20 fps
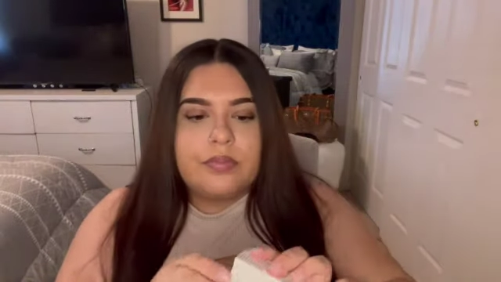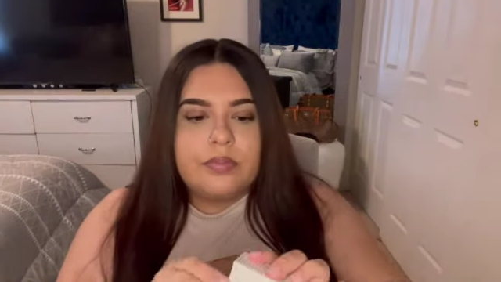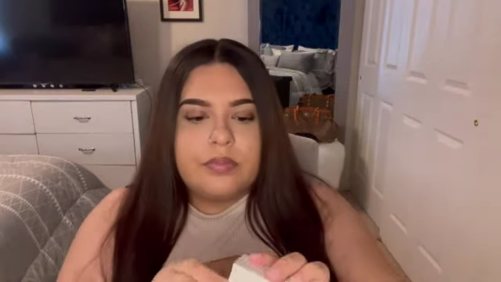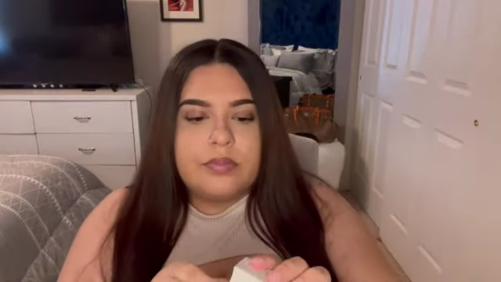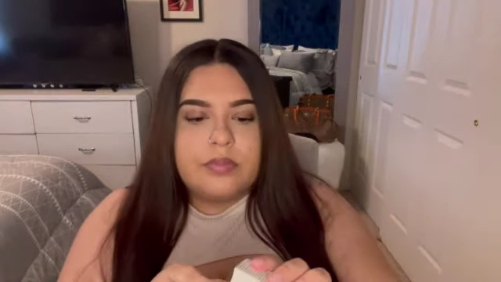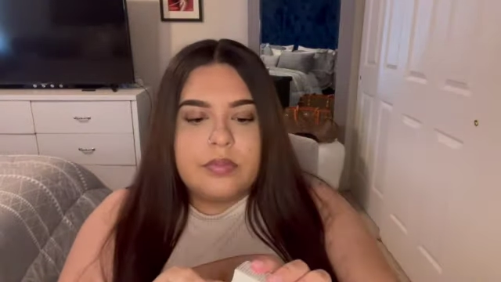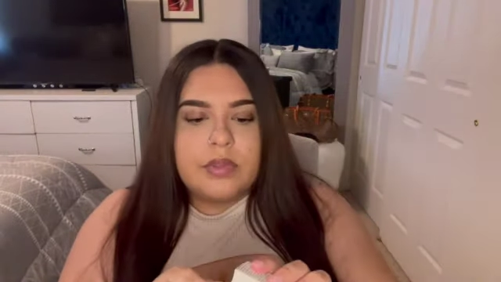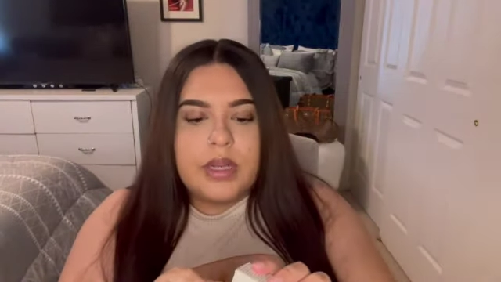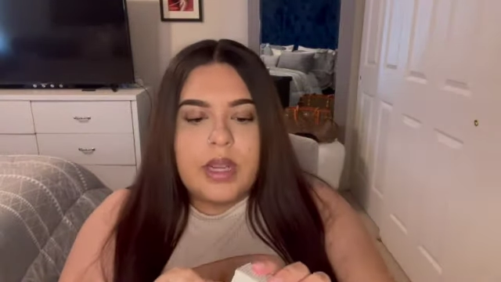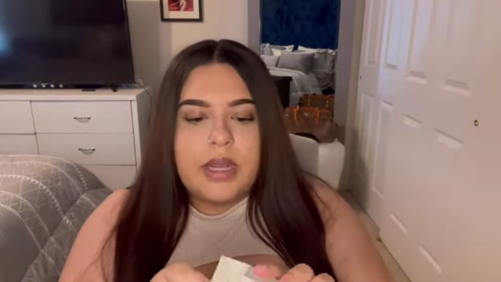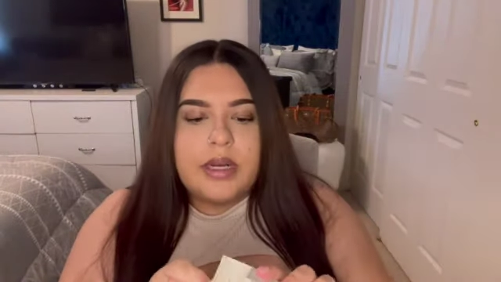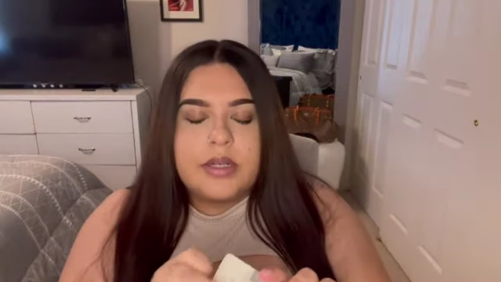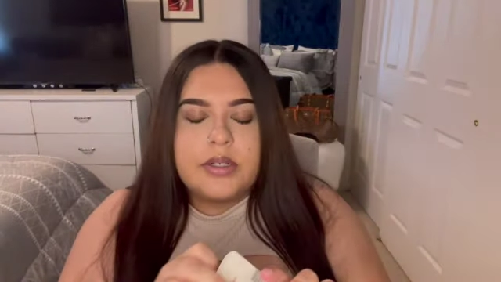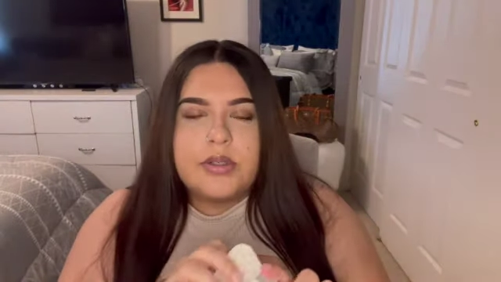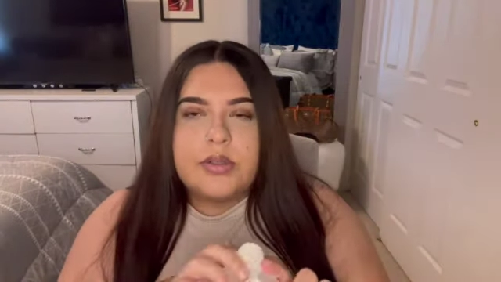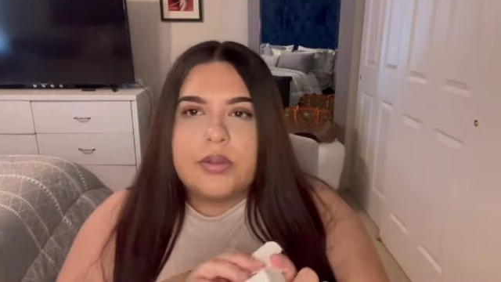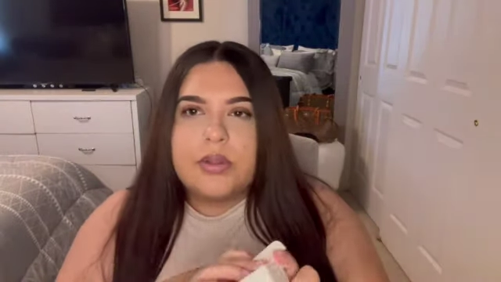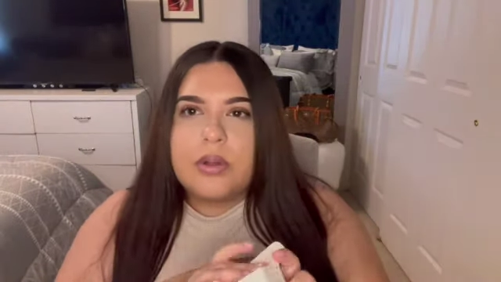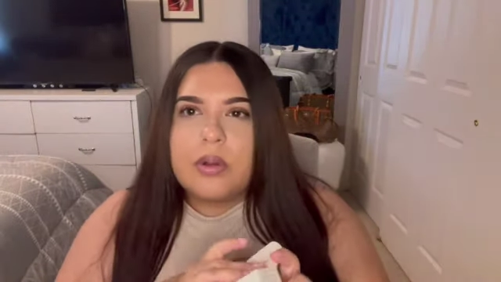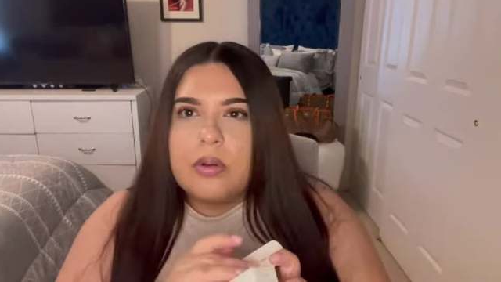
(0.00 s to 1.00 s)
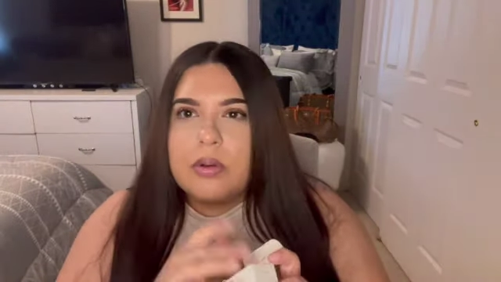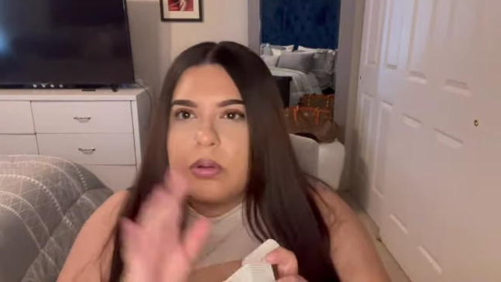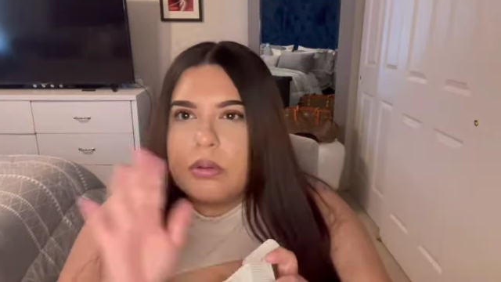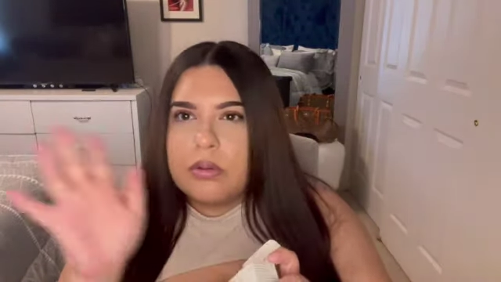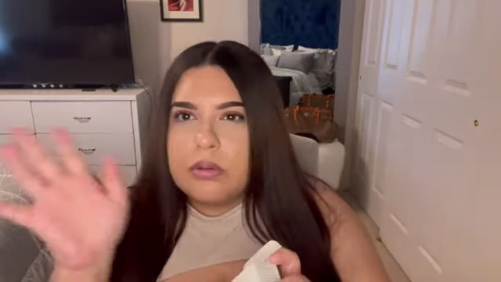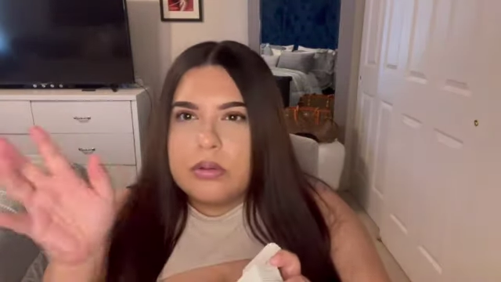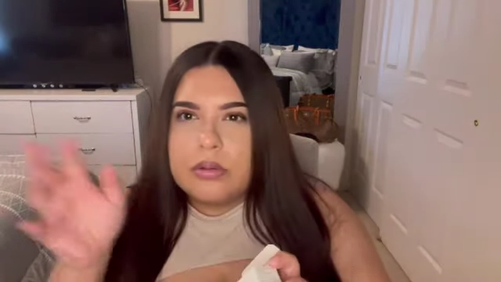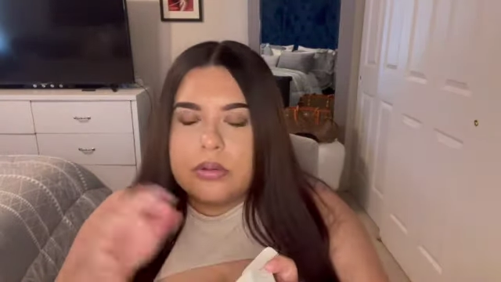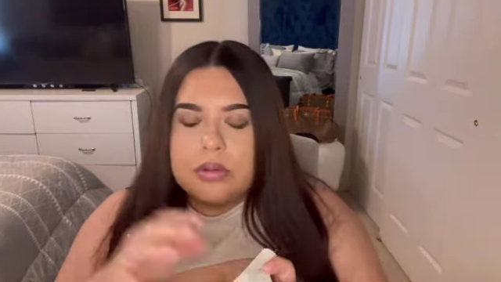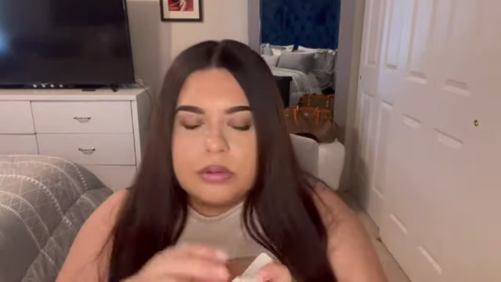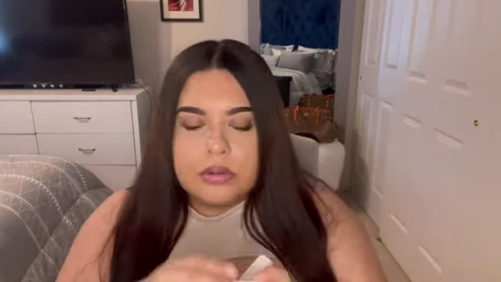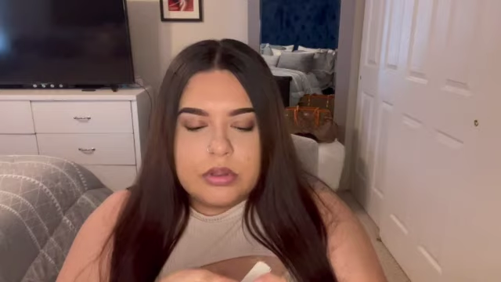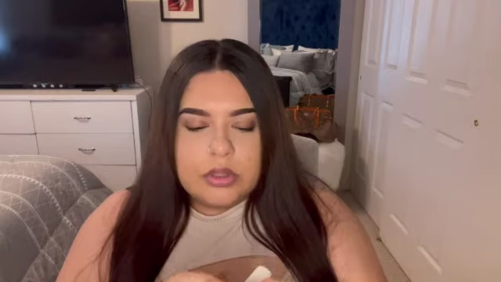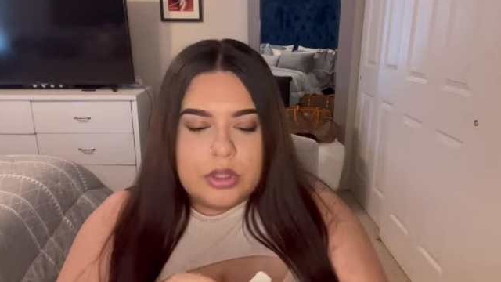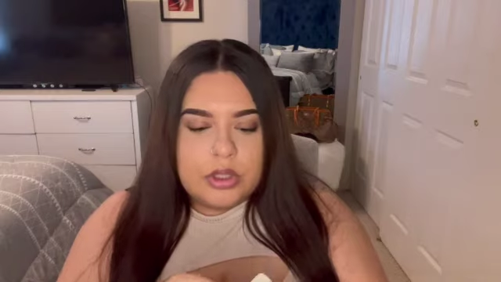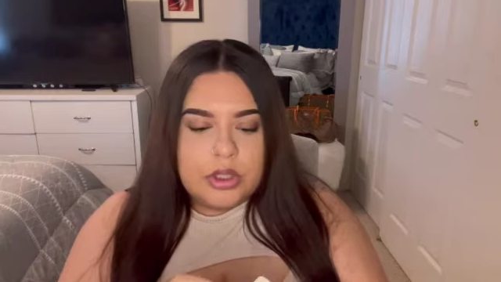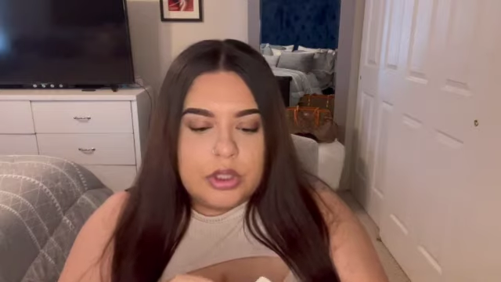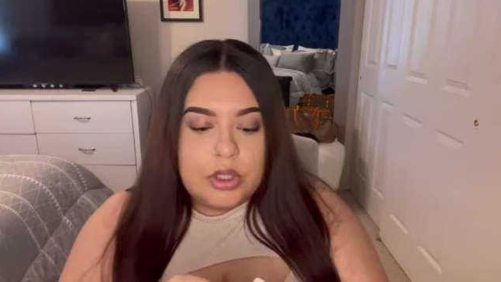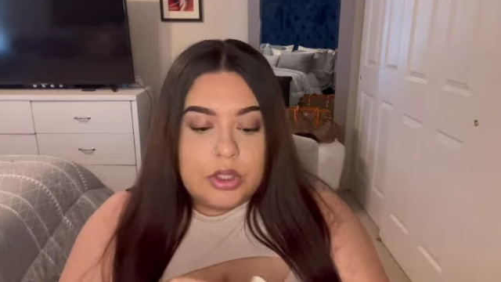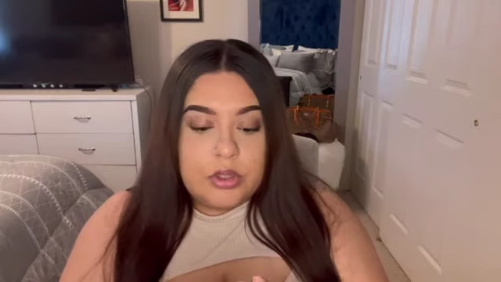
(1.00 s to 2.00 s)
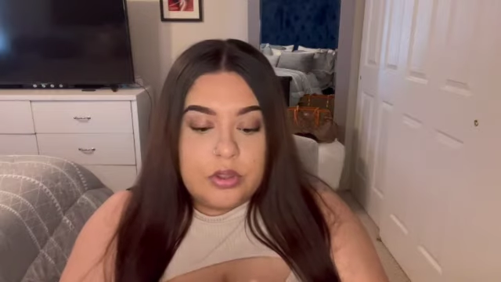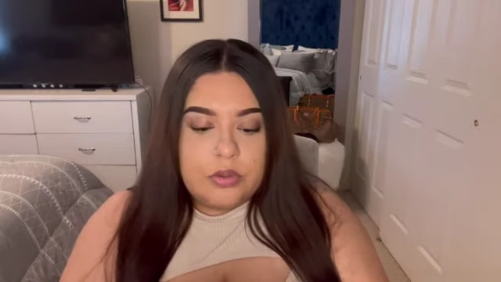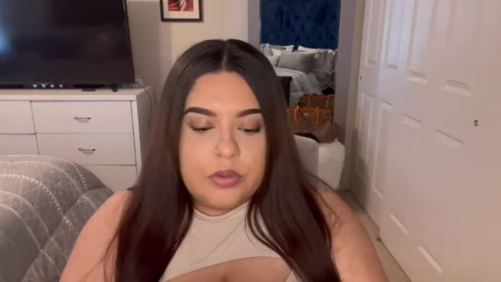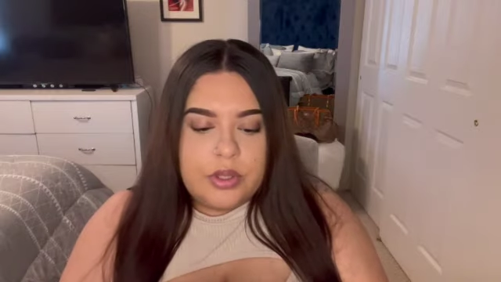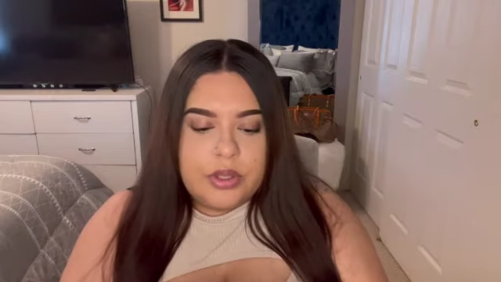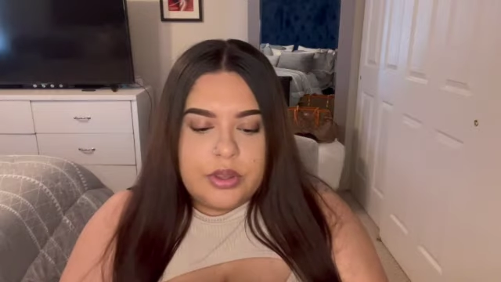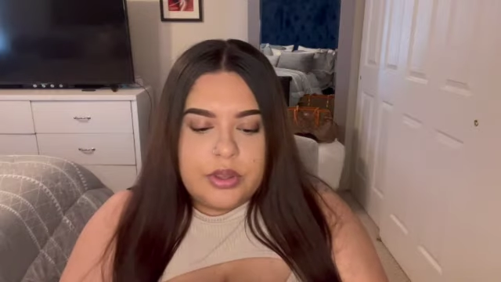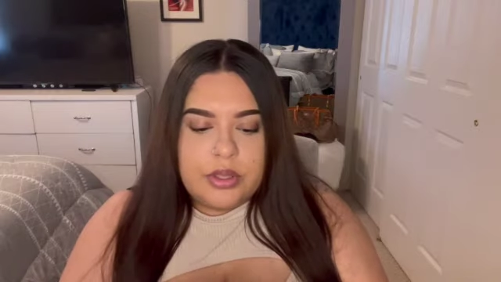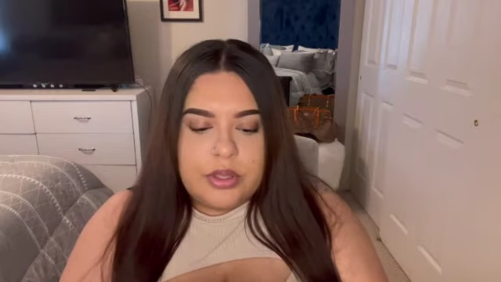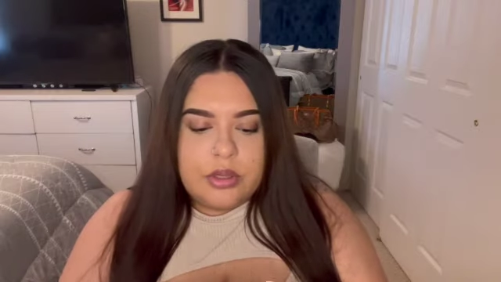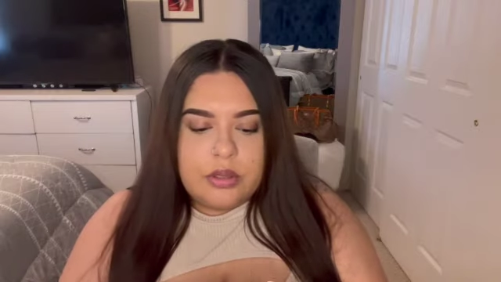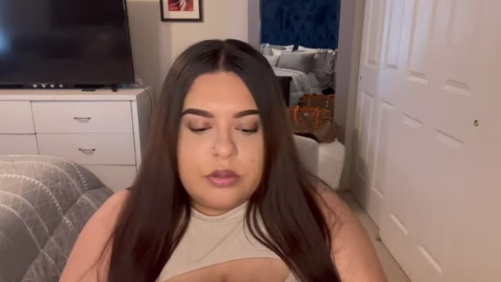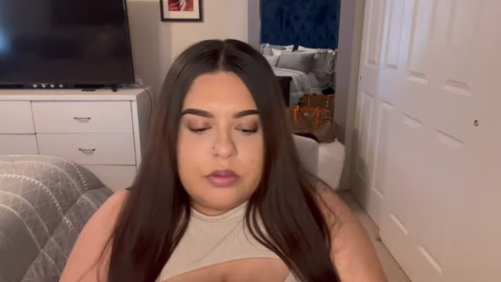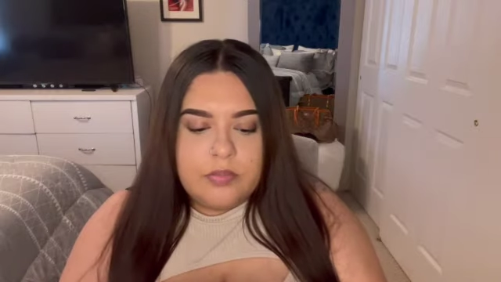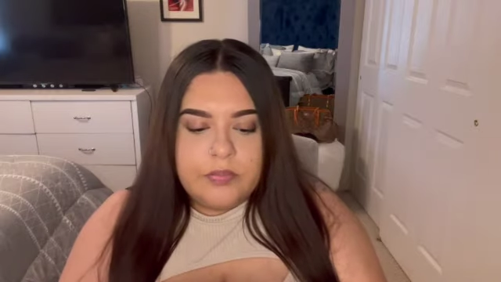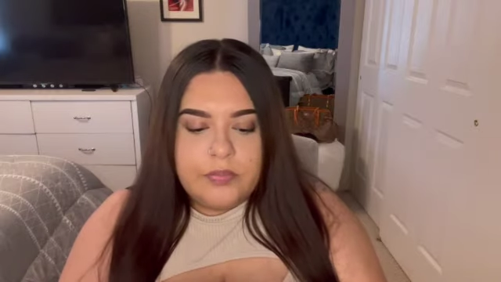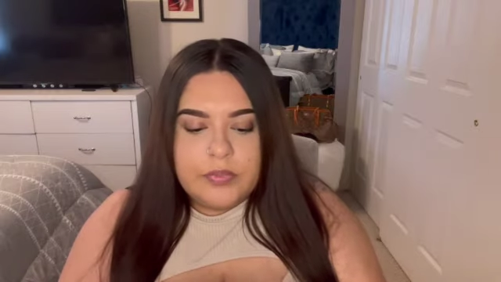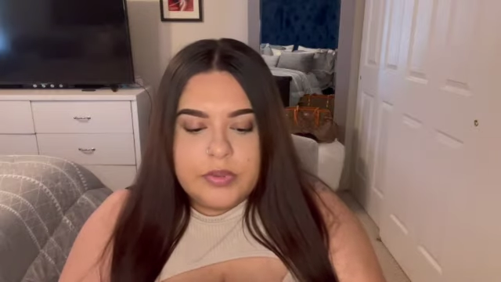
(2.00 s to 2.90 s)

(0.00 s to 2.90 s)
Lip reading: kind of do the whole look with though,